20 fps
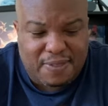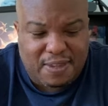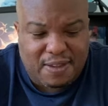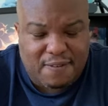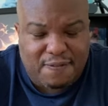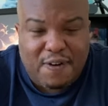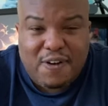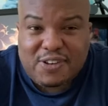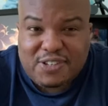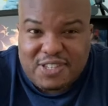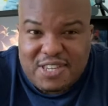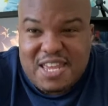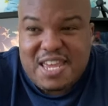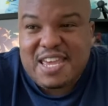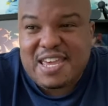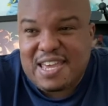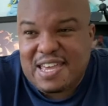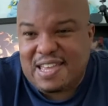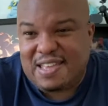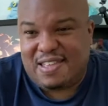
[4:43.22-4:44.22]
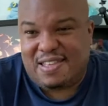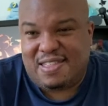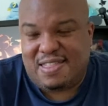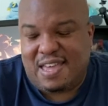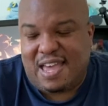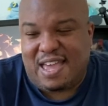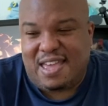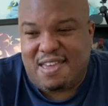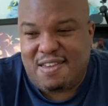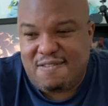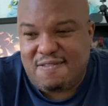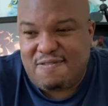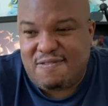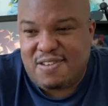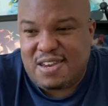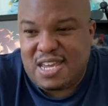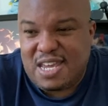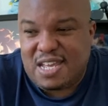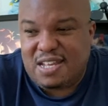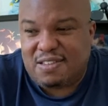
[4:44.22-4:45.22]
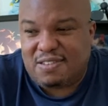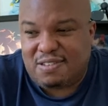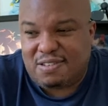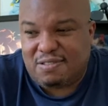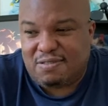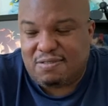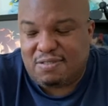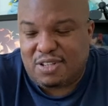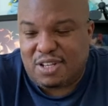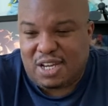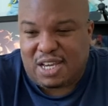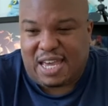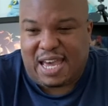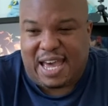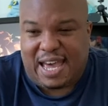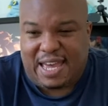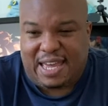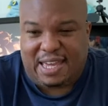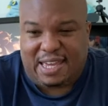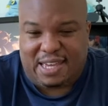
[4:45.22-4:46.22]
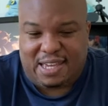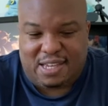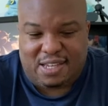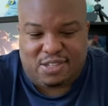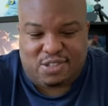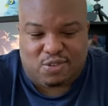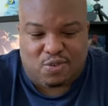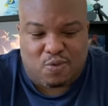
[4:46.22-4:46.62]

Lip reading: First thing that you need to look at is,